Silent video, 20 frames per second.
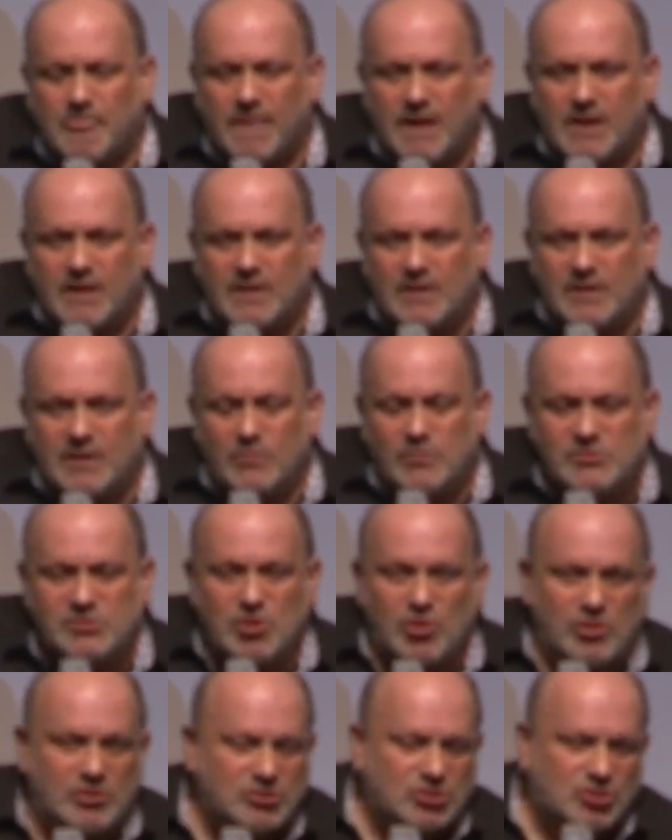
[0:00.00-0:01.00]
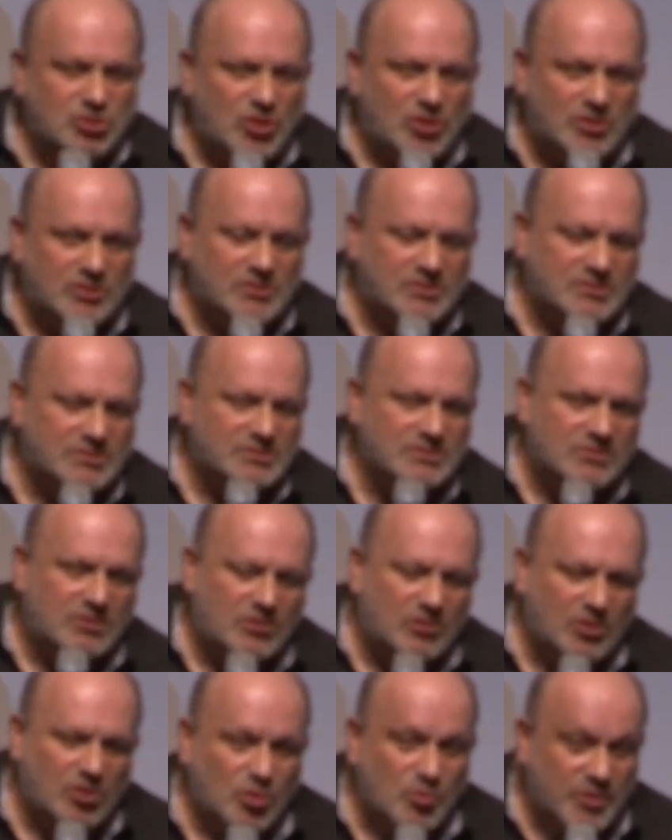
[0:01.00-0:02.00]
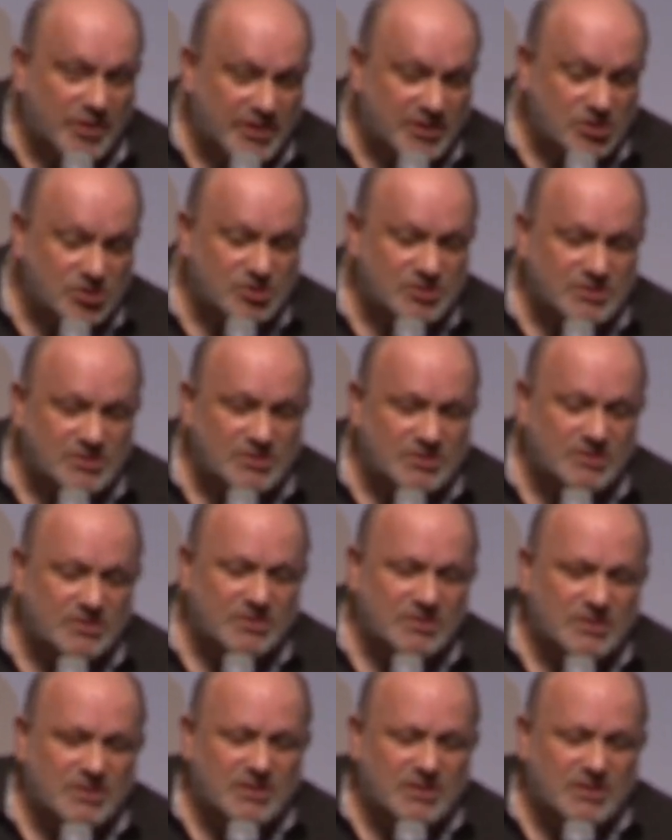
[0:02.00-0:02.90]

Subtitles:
It was all shot on location.